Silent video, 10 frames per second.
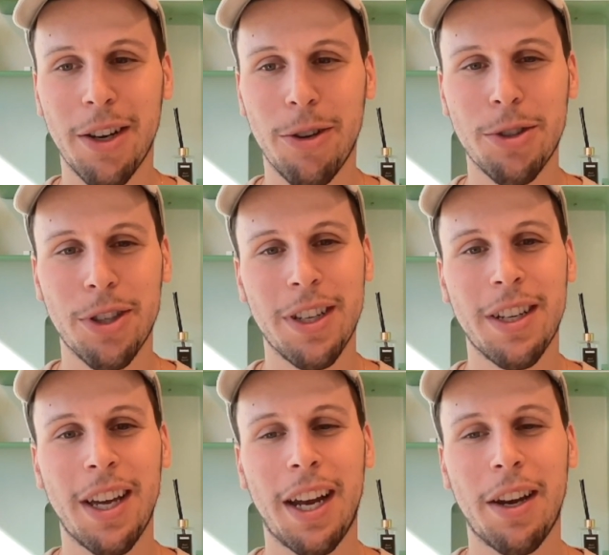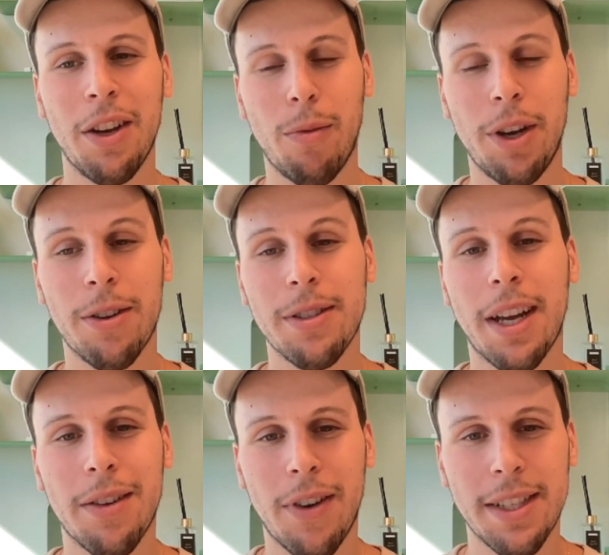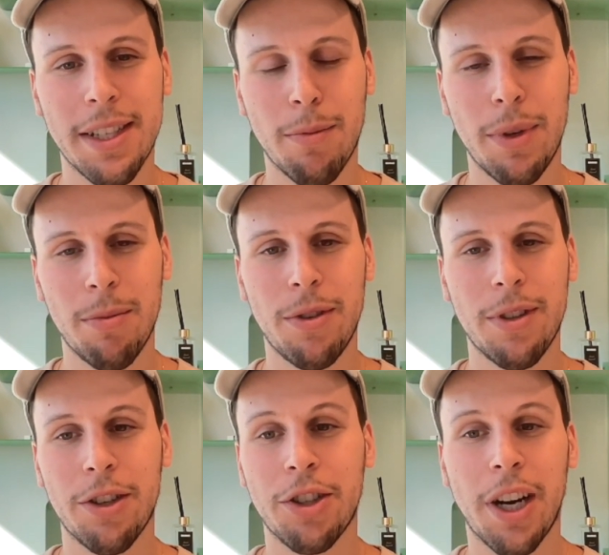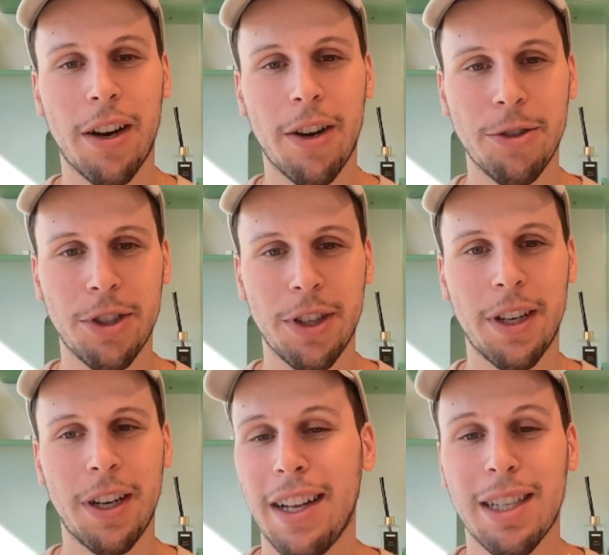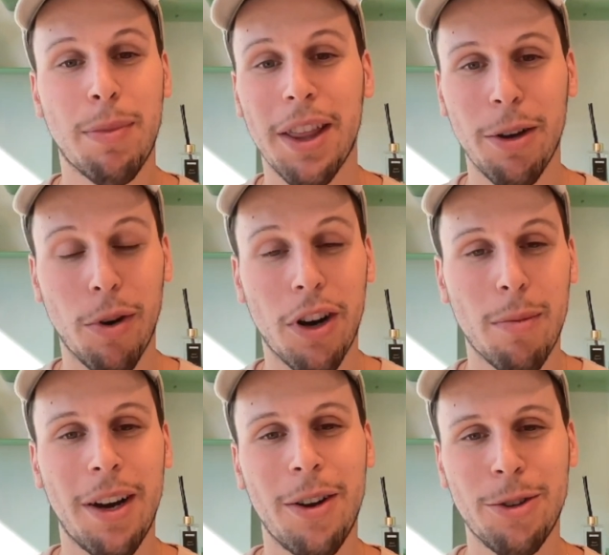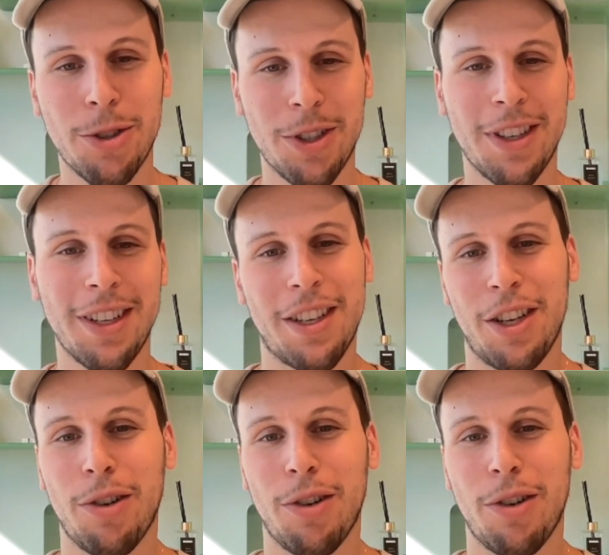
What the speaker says: Notion, and when you're incentivizing people to share Notion and spread the word about Notion,